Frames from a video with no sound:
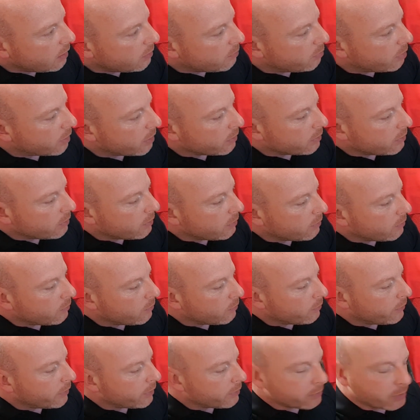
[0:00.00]
but
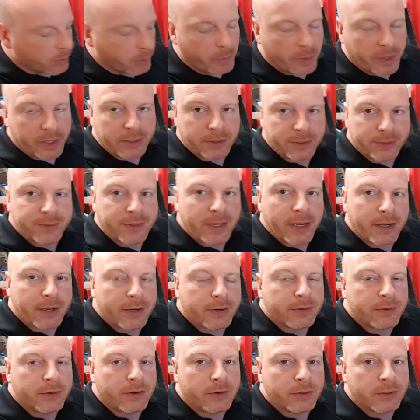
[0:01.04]
what we're waiting on
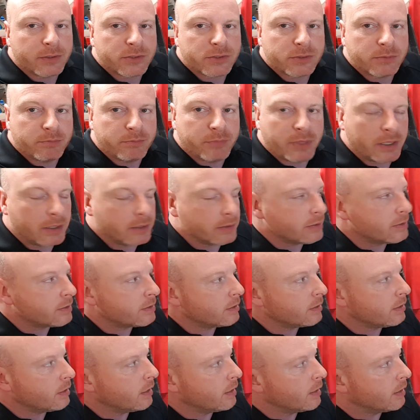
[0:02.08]
now are some
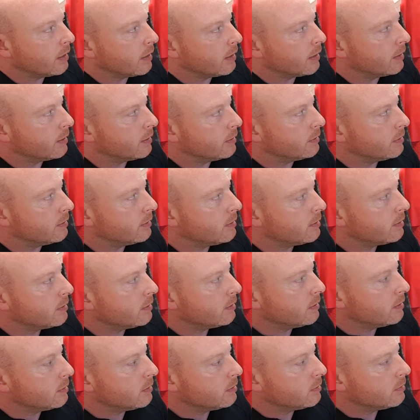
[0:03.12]
belts. And
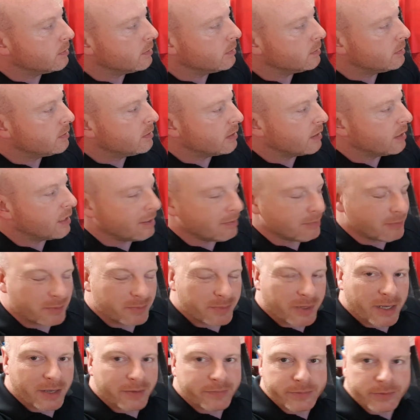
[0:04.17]
to keep
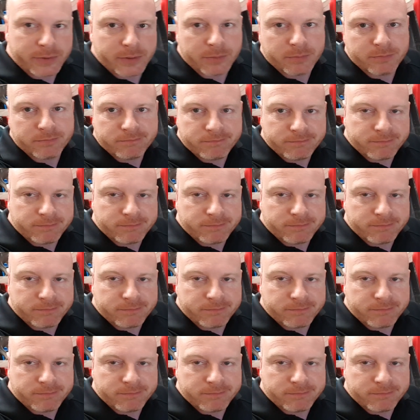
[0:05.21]
from having to